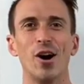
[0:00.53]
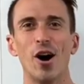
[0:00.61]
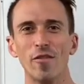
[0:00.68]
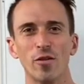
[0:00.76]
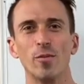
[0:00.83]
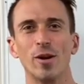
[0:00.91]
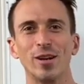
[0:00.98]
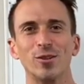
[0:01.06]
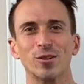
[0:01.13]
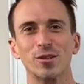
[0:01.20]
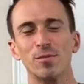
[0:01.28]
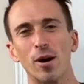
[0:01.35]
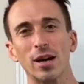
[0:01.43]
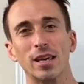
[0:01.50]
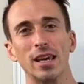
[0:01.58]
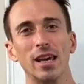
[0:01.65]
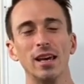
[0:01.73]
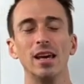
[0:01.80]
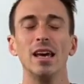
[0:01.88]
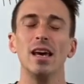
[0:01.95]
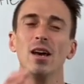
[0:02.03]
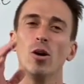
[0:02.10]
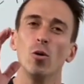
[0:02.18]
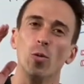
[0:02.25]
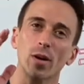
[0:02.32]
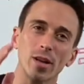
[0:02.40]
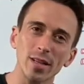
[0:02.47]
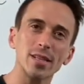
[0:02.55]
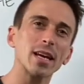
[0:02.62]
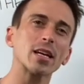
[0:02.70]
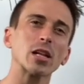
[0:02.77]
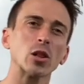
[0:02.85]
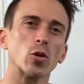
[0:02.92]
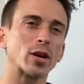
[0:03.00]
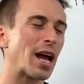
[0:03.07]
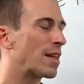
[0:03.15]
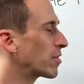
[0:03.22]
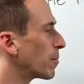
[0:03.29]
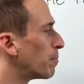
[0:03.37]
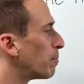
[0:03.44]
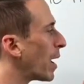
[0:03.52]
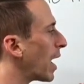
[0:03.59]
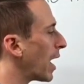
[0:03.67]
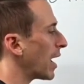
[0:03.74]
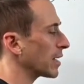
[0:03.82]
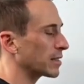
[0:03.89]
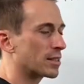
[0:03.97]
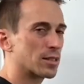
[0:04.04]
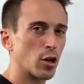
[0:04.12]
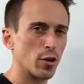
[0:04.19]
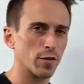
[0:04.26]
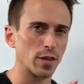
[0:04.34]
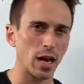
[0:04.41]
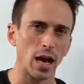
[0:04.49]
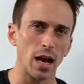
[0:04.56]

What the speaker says: Hi everybody, Dr. Mike here. We're going to take a look at the parts of the